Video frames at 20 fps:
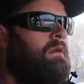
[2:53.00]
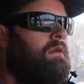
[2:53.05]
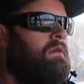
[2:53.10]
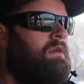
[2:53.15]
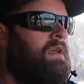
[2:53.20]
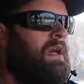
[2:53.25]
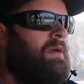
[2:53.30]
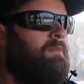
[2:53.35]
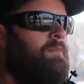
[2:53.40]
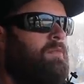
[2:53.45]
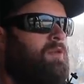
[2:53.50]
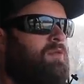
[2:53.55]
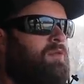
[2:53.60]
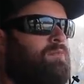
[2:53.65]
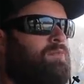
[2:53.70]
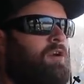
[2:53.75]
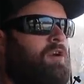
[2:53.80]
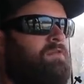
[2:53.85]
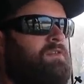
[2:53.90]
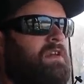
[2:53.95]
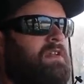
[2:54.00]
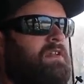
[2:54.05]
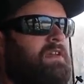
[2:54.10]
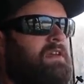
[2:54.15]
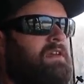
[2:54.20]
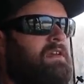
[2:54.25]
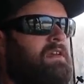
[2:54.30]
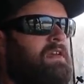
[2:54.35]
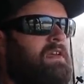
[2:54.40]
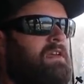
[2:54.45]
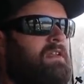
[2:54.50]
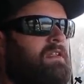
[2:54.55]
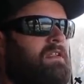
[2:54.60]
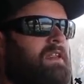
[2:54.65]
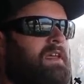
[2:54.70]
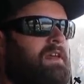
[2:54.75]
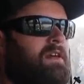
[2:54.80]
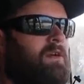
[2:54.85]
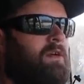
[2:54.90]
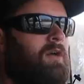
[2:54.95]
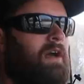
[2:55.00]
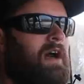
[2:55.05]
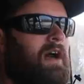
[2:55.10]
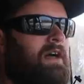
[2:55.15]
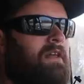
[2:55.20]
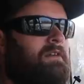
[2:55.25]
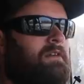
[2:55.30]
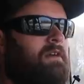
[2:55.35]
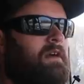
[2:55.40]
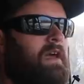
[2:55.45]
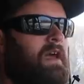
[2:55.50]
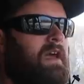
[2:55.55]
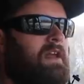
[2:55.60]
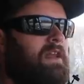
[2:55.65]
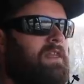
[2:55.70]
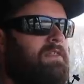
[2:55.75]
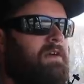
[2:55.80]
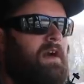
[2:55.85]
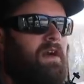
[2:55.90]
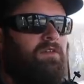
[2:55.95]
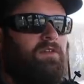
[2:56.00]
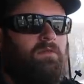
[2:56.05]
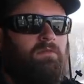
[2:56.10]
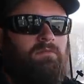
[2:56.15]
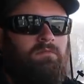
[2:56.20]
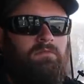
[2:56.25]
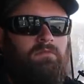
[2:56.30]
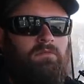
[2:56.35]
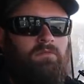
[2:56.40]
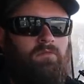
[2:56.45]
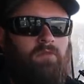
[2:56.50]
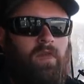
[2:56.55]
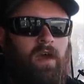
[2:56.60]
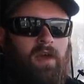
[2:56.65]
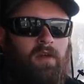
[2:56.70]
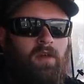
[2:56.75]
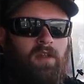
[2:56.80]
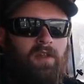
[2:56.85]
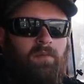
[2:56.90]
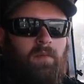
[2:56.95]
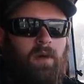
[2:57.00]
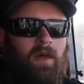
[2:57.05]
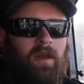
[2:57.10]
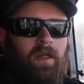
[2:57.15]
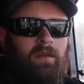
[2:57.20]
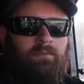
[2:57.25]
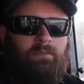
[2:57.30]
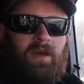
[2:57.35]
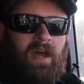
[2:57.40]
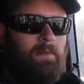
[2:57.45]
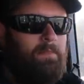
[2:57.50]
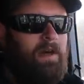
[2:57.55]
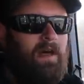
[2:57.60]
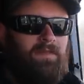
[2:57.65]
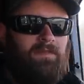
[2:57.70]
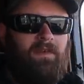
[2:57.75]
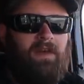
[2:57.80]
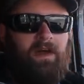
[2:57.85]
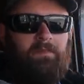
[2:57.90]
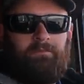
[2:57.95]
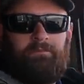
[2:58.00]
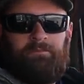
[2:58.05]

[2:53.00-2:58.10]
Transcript: Yep, we're perfectly legal at 80,000. Right on the money. How about that?